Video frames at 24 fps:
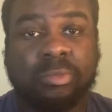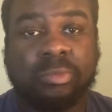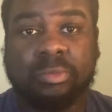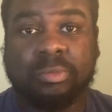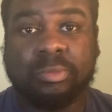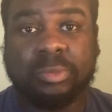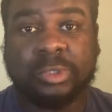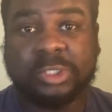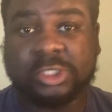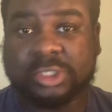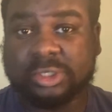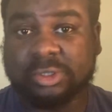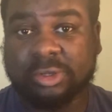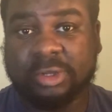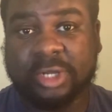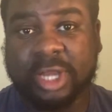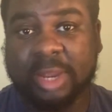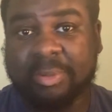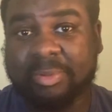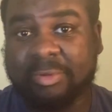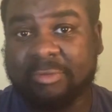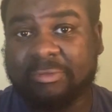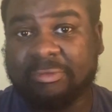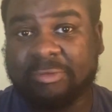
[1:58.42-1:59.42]
We saw their
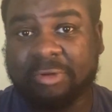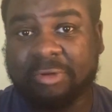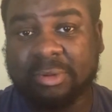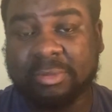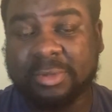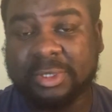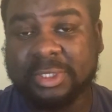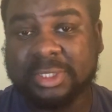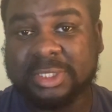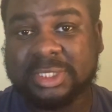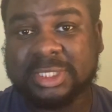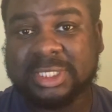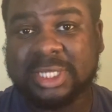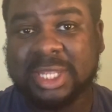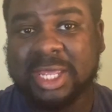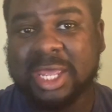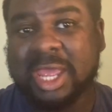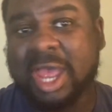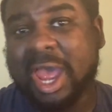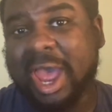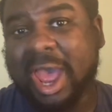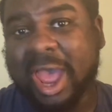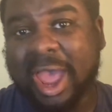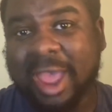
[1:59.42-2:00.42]
performance
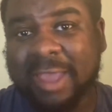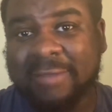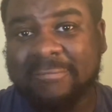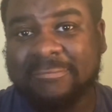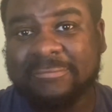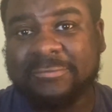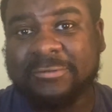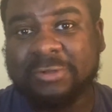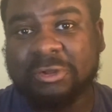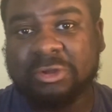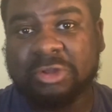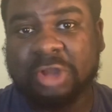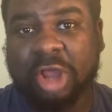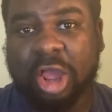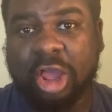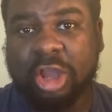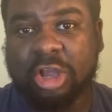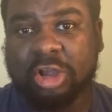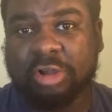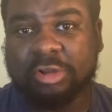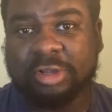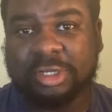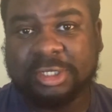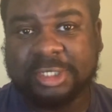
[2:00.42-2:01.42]
at Anfield
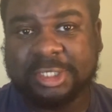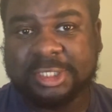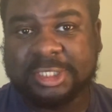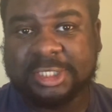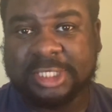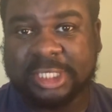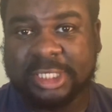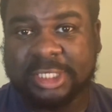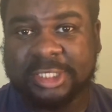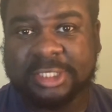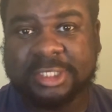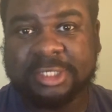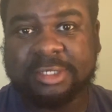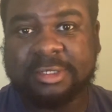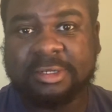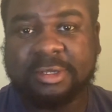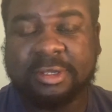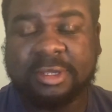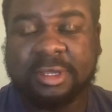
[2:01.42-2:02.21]
earlier on this season,